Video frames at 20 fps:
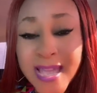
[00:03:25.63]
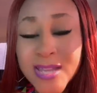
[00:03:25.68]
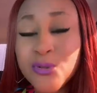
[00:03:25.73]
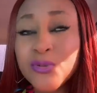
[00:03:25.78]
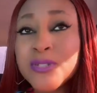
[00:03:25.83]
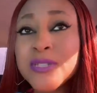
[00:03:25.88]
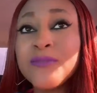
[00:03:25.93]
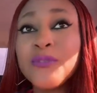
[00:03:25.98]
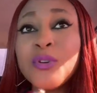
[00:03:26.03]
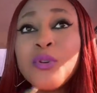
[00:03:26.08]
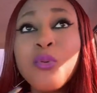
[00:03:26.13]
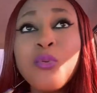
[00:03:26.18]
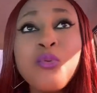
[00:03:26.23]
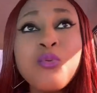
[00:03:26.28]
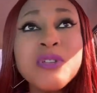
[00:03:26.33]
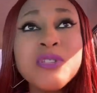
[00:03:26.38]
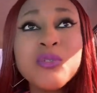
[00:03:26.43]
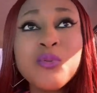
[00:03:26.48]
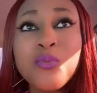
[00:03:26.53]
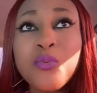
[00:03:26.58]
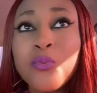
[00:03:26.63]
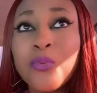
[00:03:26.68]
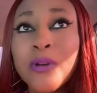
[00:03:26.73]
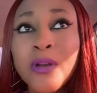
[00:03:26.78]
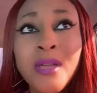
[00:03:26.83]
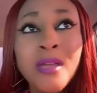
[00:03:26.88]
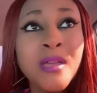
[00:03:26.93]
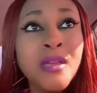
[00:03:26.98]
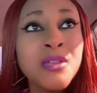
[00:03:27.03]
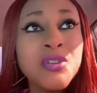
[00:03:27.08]
I don't even know who is who,
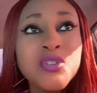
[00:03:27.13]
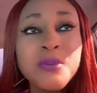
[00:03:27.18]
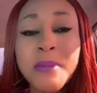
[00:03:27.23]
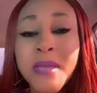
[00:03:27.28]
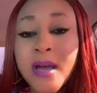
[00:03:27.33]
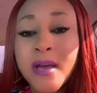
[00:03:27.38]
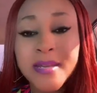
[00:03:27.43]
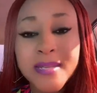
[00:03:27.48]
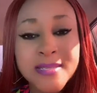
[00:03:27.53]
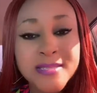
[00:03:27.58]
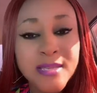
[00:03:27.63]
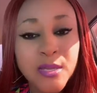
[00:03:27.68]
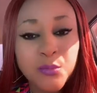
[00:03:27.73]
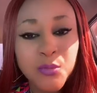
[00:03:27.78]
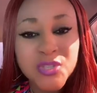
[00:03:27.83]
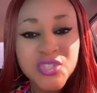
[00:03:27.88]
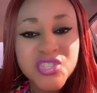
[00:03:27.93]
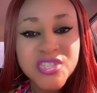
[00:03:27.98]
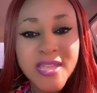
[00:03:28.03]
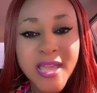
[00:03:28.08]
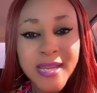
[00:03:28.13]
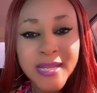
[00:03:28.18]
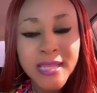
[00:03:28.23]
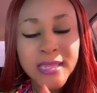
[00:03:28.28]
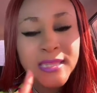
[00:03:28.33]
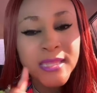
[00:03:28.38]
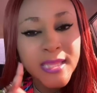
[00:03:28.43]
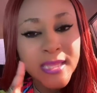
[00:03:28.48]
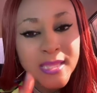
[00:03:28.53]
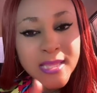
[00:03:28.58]
to be honest, on which side. I
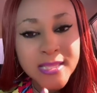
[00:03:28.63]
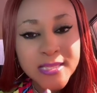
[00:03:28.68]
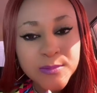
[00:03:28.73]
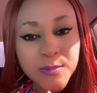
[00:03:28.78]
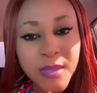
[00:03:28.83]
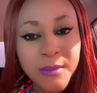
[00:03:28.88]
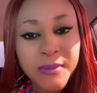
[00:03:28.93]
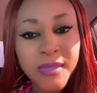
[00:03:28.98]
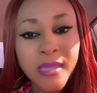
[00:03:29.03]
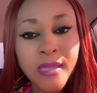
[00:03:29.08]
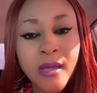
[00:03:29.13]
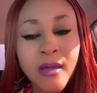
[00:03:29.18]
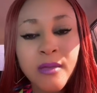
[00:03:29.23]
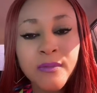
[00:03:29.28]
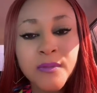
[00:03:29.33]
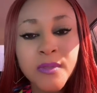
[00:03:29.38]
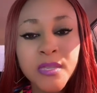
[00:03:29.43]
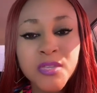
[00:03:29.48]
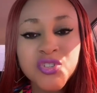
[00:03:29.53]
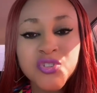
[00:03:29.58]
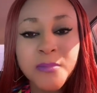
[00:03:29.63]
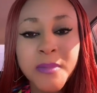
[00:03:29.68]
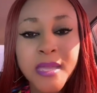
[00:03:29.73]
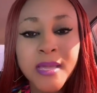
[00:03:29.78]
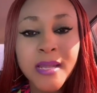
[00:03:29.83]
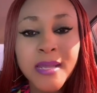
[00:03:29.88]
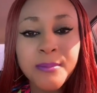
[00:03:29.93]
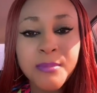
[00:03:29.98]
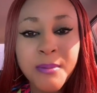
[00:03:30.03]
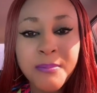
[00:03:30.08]
think he's maybe on the
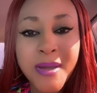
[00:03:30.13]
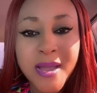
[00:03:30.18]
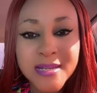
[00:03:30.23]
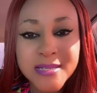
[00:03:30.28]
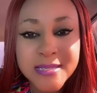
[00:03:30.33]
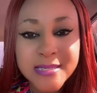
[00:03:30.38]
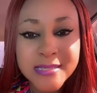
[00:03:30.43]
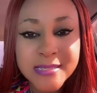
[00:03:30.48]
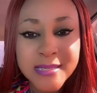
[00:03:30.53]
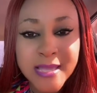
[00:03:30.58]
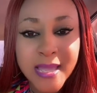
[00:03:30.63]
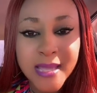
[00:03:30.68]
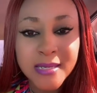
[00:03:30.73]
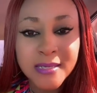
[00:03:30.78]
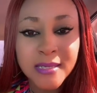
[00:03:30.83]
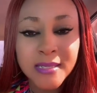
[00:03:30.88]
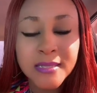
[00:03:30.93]
Jamaica Labour Party's side.